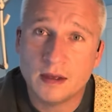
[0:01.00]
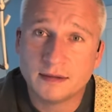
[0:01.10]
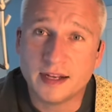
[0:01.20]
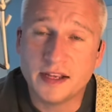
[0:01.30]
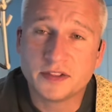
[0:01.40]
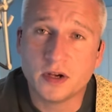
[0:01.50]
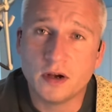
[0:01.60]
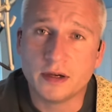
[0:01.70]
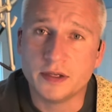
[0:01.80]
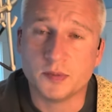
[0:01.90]
Today's
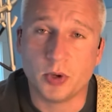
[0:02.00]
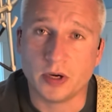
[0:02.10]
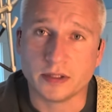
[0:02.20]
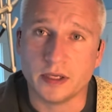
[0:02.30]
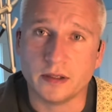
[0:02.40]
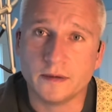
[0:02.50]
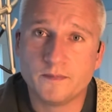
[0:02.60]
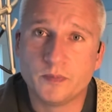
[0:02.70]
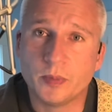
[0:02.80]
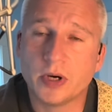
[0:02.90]
song is Bartender.
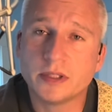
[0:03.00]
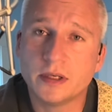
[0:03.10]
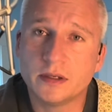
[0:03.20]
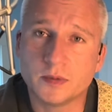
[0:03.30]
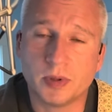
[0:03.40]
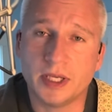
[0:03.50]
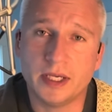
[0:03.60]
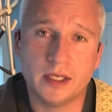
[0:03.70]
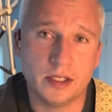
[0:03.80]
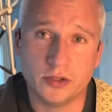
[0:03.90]
Bartender is
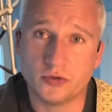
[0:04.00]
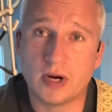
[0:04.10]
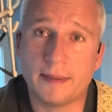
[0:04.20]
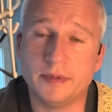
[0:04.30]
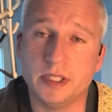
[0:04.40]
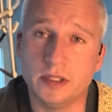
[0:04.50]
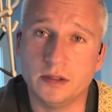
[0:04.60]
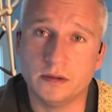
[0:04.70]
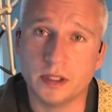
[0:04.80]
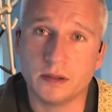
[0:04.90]
played in drop D
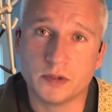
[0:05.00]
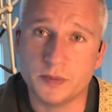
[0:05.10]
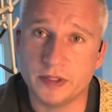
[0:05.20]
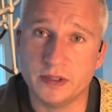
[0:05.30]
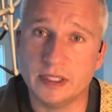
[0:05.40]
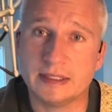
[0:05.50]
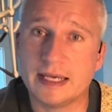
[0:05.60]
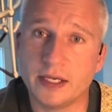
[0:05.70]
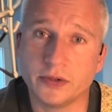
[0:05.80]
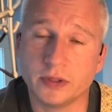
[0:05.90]
tuning, which means you need to
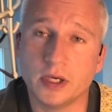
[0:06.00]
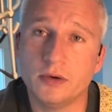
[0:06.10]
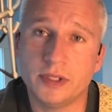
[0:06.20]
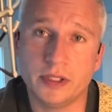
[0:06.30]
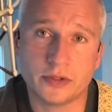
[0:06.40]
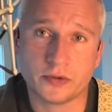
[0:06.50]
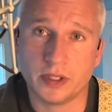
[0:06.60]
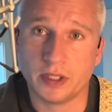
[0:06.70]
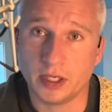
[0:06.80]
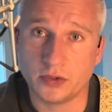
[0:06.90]
take your low E
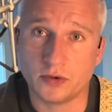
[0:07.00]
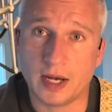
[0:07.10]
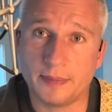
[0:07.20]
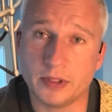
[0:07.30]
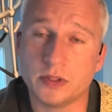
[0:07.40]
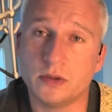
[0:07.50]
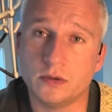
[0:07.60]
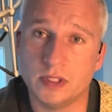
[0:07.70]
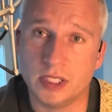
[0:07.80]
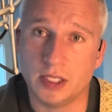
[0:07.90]
string and drop it to
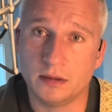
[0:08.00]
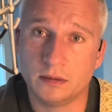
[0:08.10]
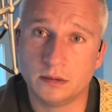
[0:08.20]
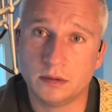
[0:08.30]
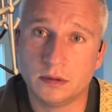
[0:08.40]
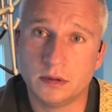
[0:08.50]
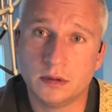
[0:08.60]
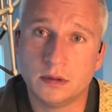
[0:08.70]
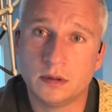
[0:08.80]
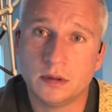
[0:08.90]
D. So
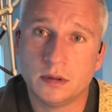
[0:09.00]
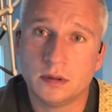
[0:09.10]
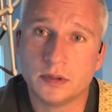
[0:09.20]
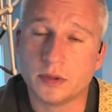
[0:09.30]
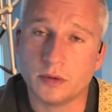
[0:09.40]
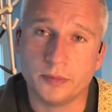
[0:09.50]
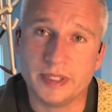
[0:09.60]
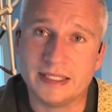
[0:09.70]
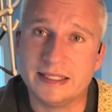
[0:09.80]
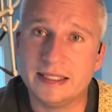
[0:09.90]
it will
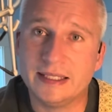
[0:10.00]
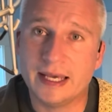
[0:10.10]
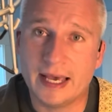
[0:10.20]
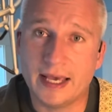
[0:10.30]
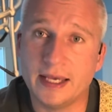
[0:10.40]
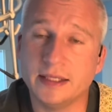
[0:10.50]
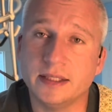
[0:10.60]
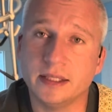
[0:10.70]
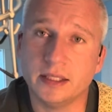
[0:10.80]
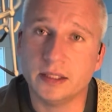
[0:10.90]
be D, A,
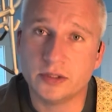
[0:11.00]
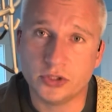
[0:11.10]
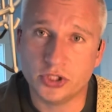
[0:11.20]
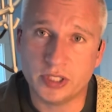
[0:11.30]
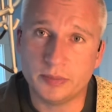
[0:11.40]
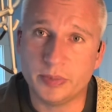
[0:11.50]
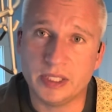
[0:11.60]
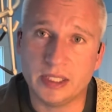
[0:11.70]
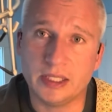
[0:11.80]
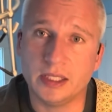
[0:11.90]
D, G,
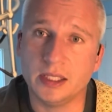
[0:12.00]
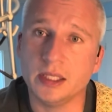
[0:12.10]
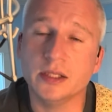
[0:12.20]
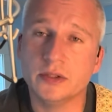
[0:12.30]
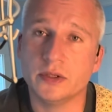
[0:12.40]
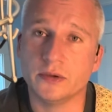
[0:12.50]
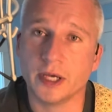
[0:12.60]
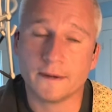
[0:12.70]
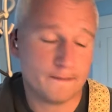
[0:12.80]
B, E tuning.